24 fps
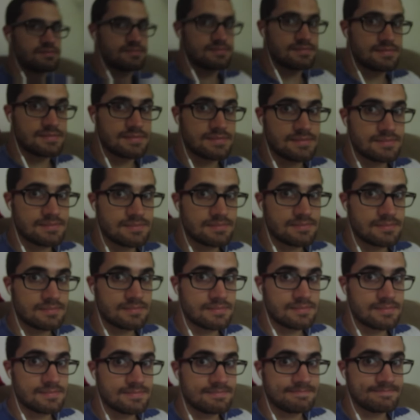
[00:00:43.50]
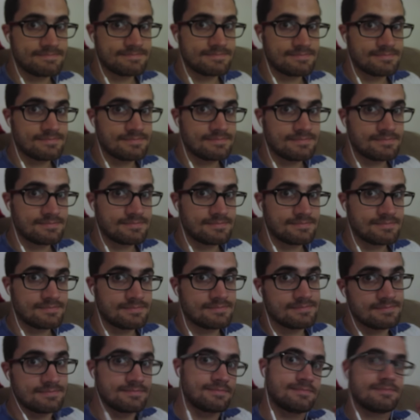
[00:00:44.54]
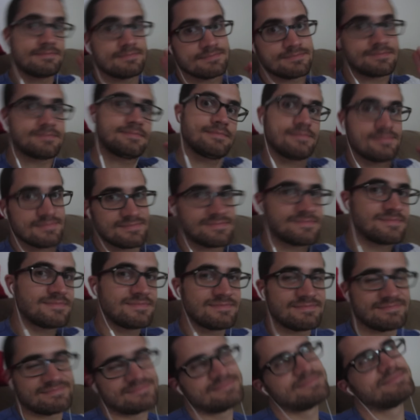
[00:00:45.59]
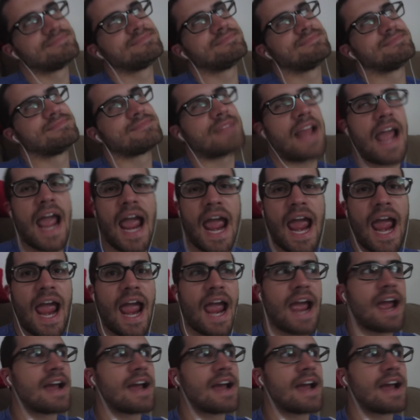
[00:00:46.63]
(silence)